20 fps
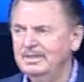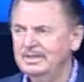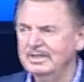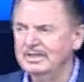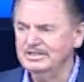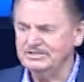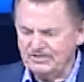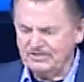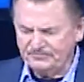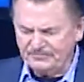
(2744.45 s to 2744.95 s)

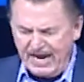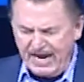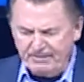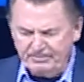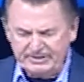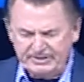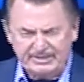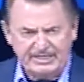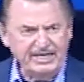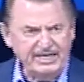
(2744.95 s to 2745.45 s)
Get your
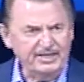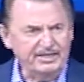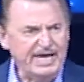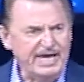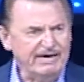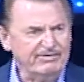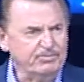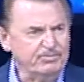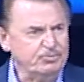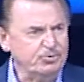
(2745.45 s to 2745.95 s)
family together and
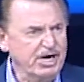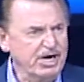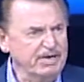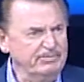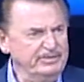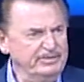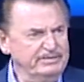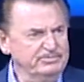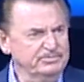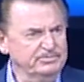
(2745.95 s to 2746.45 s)
have a prayer
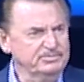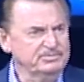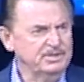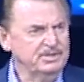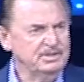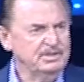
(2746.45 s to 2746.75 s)
meeting.